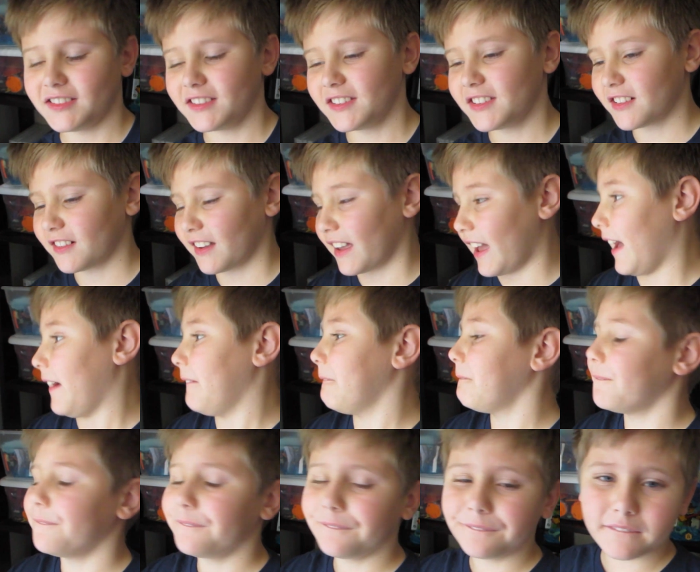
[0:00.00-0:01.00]
So yeah,
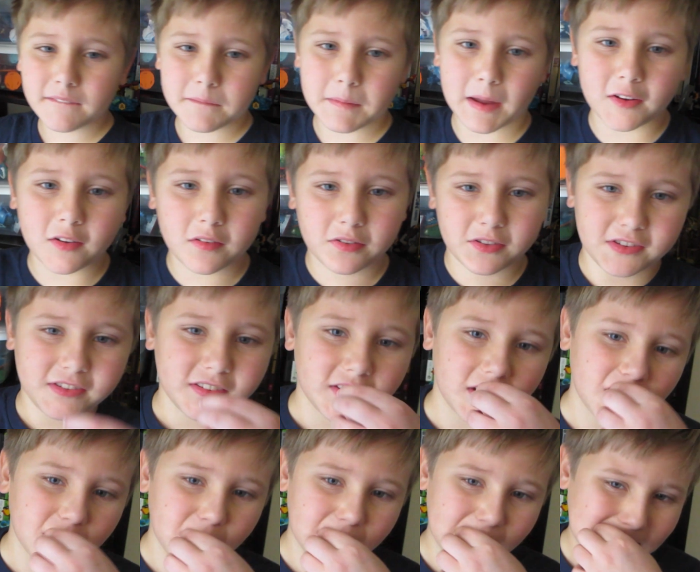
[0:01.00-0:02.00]
my tooth is
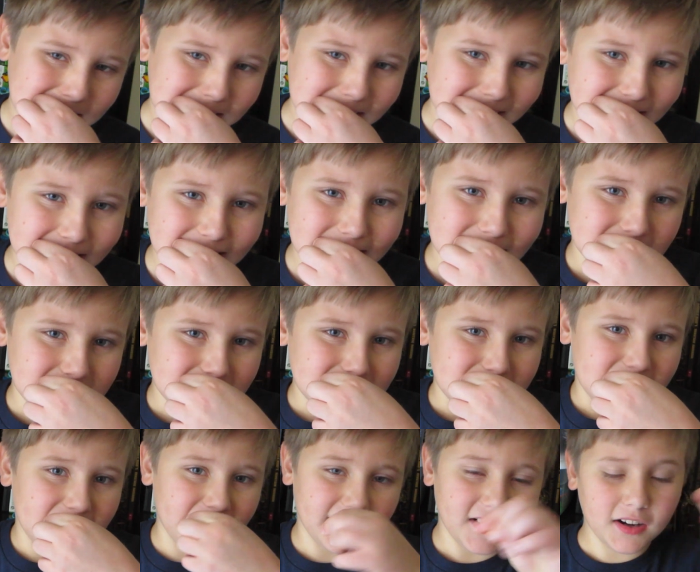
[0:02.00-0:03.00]
still wiggly,
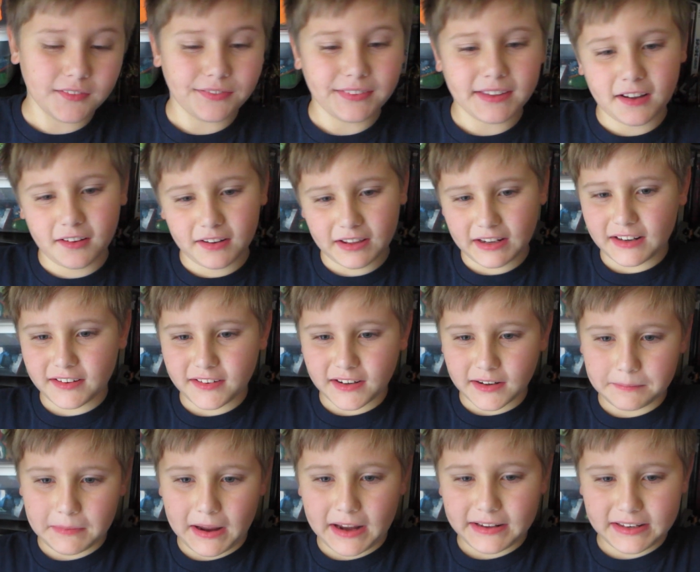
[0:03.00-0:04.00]
and hopefully I'll get it
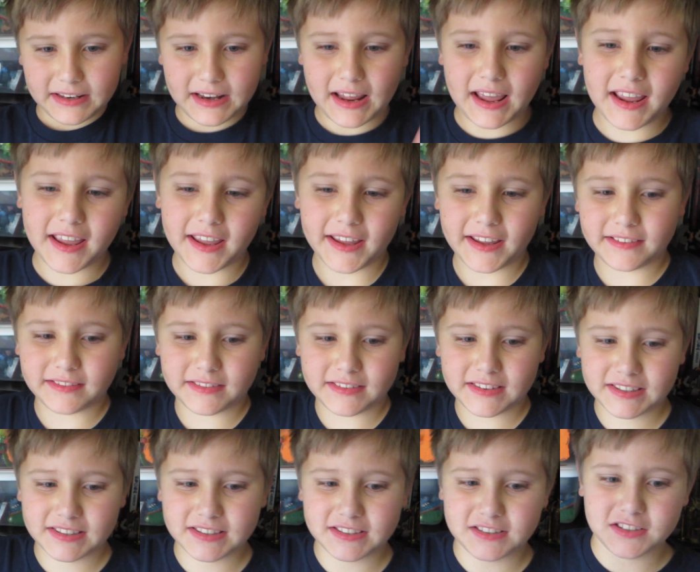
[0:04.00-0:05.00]
done by today. And
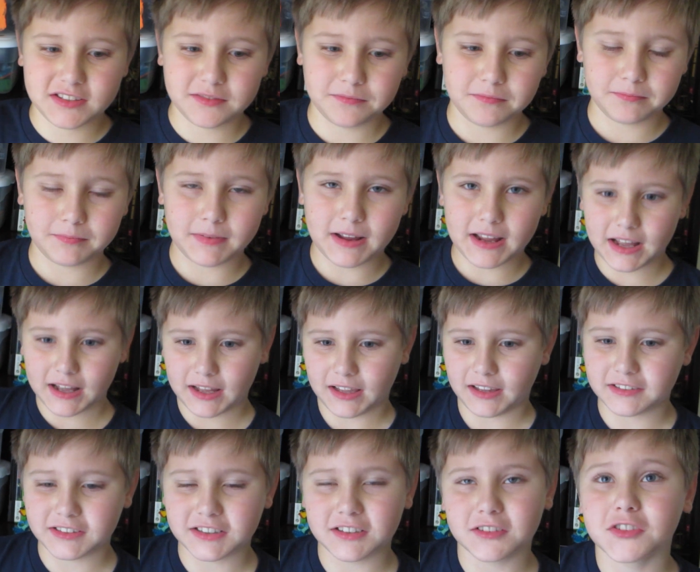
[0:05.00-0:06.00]
this is just my a
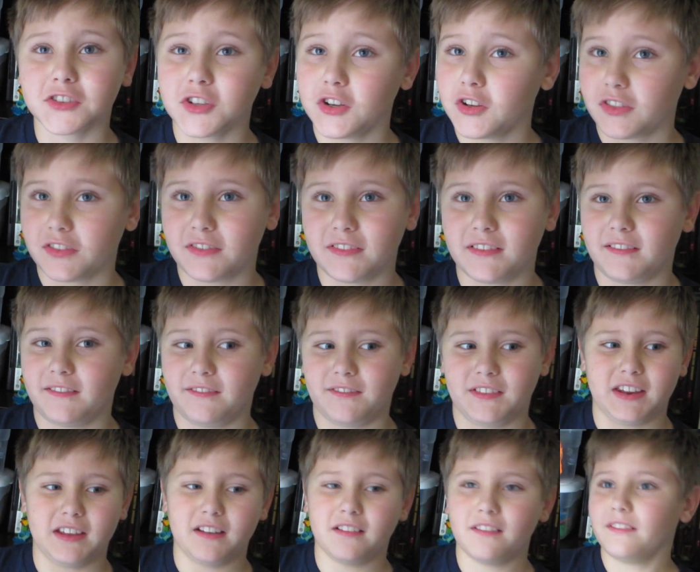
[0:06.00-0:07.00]
little tooth
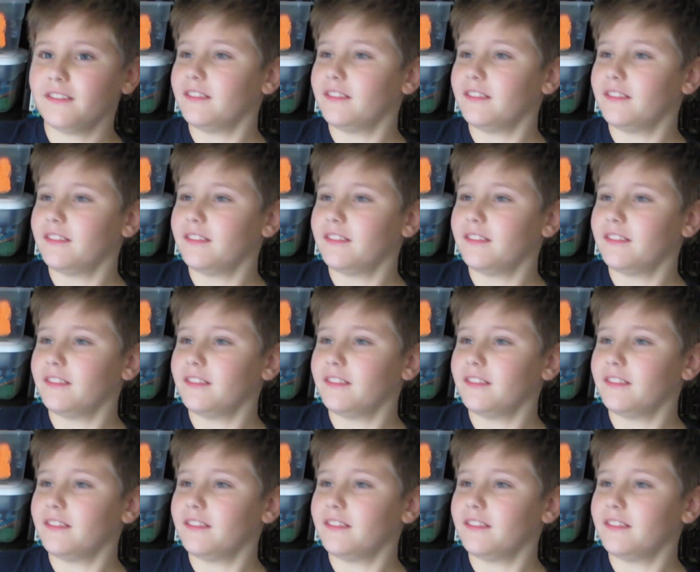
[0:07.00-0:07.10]
video.